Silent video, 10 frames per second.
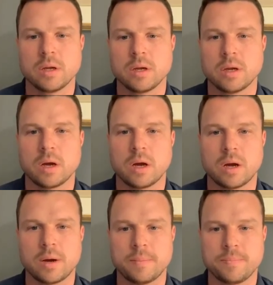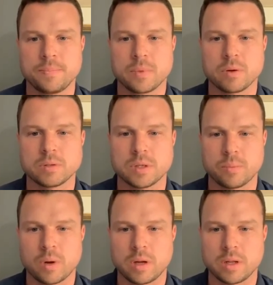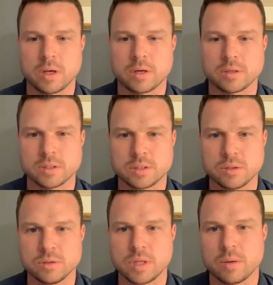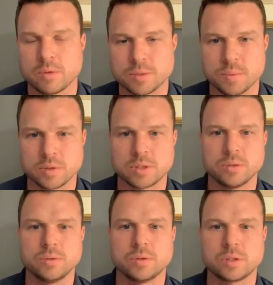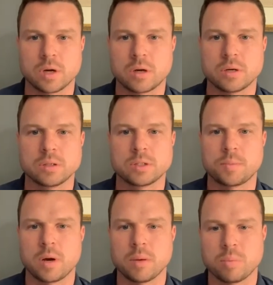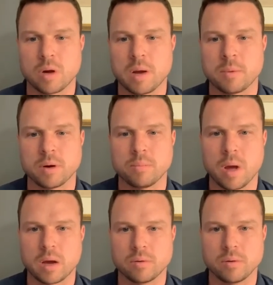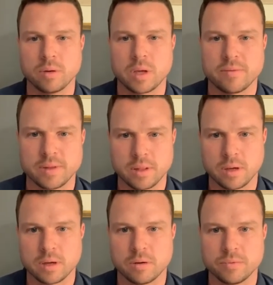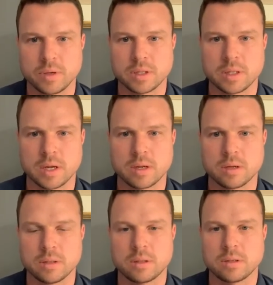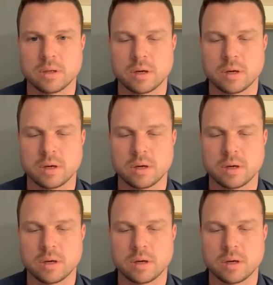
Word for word: um, what's up, Wild Acres? Tuesday, we're supposed to start spraying primer and back rolling everything and hopefully get that done